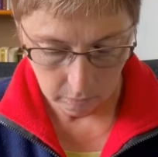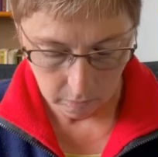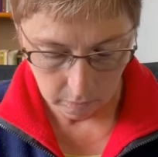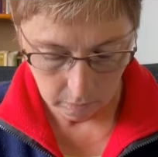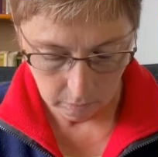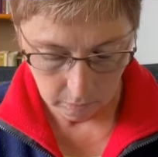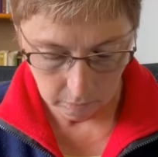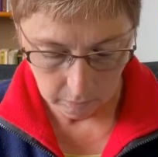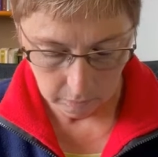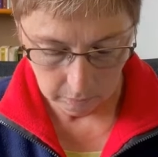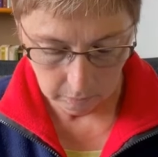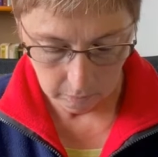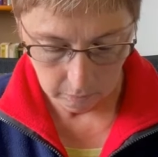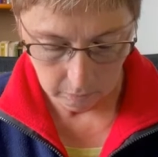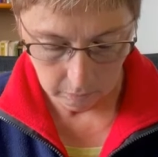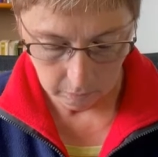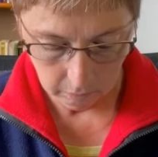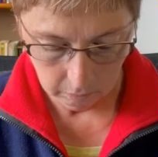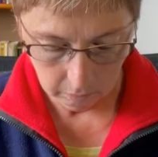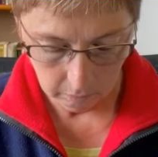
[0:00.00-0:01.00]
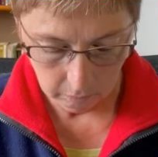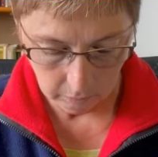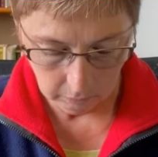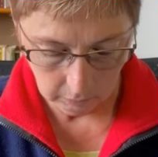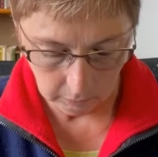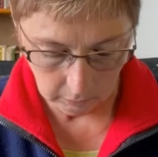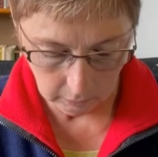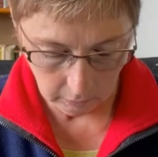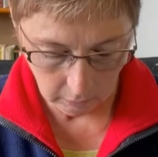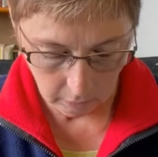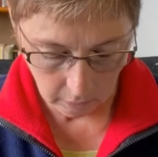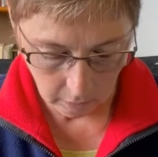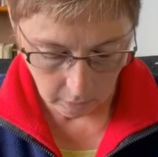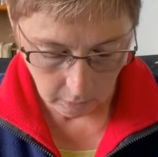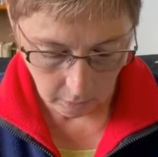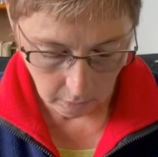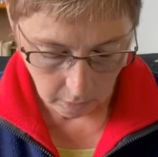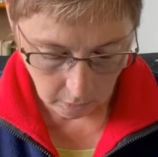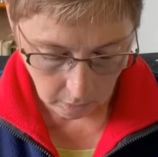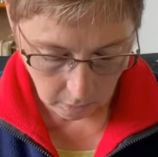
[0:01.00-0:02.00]

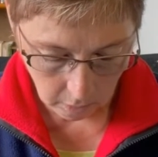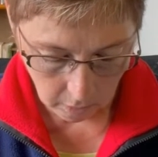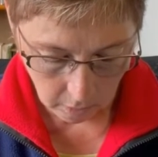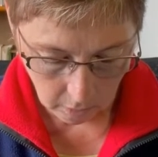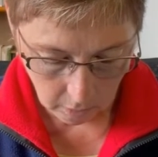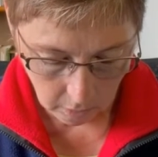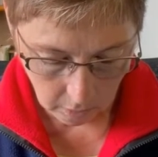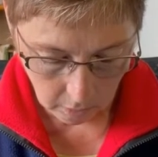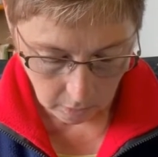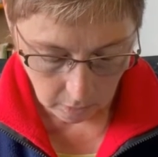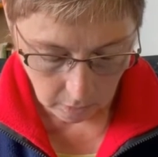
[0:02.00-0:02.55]
(silence)